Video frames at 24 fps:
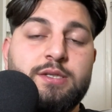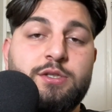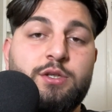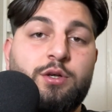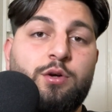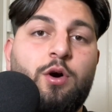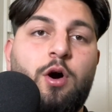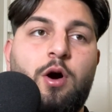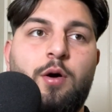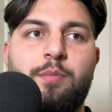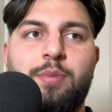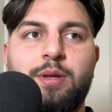You
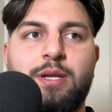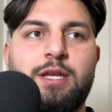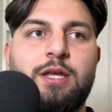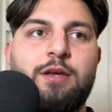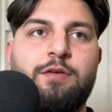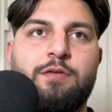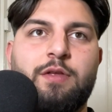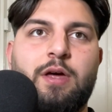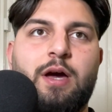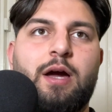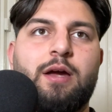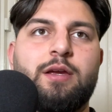got to
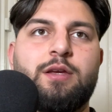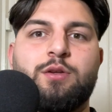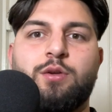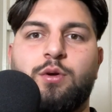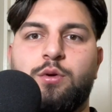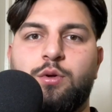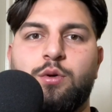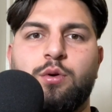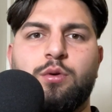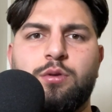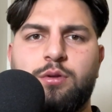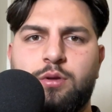believe that
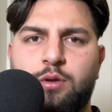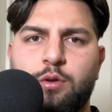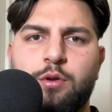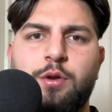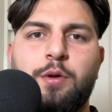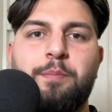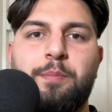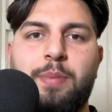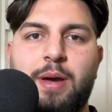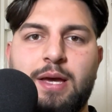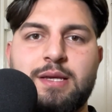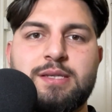you're the
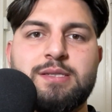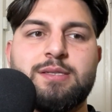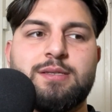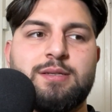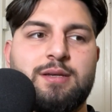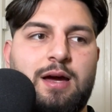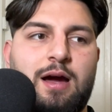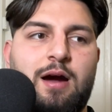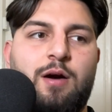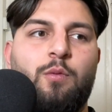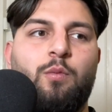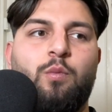best
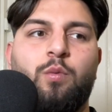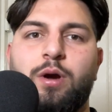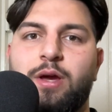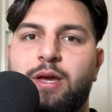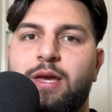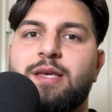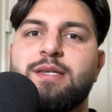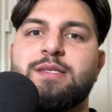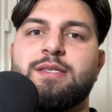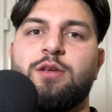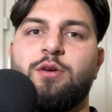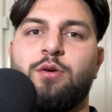at what it
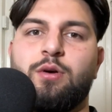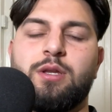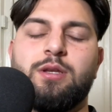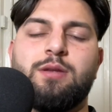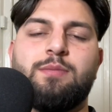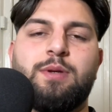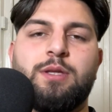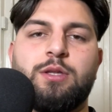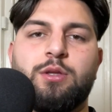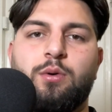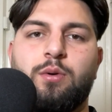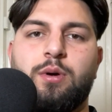is that you're going to
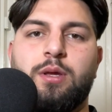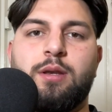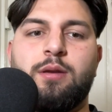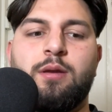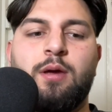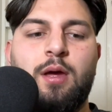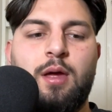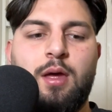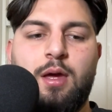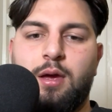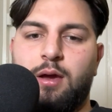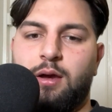be doing,
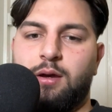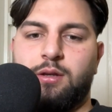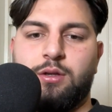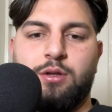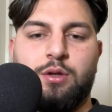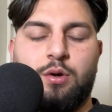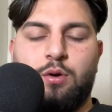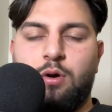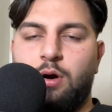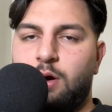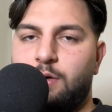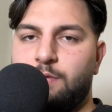and you
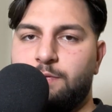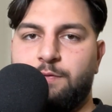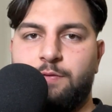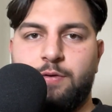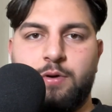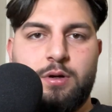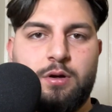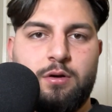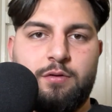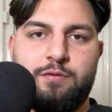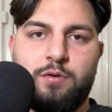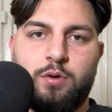can't
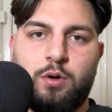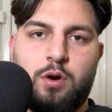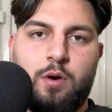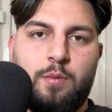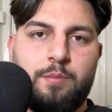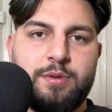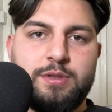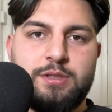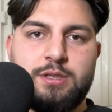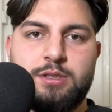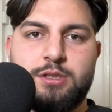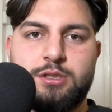fear of your
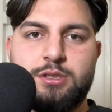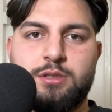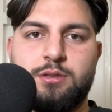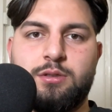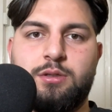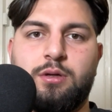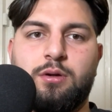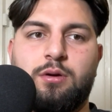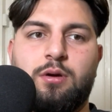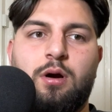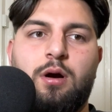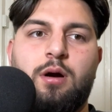competition.
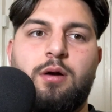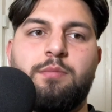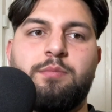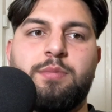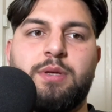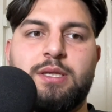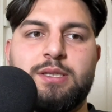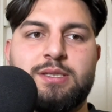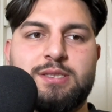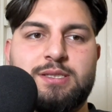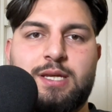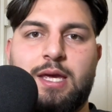You can't
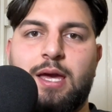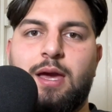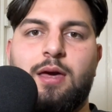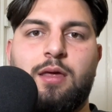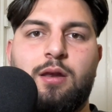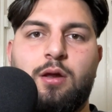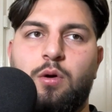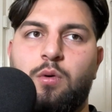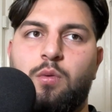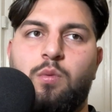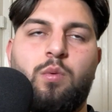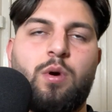be scared,
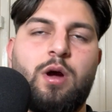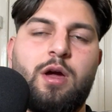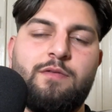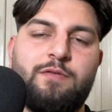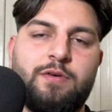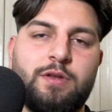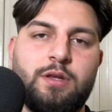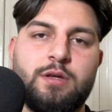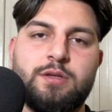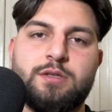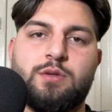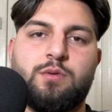oh, what if
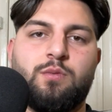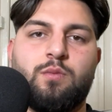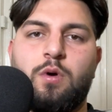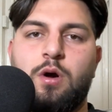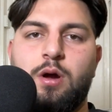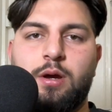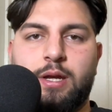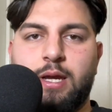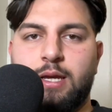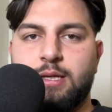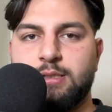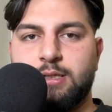it doesn't
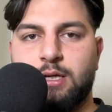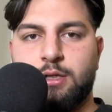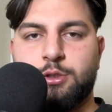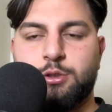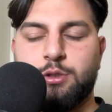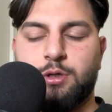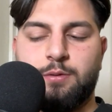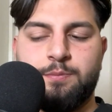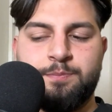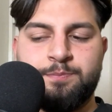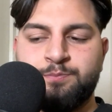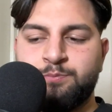work,
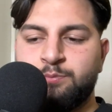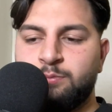etc.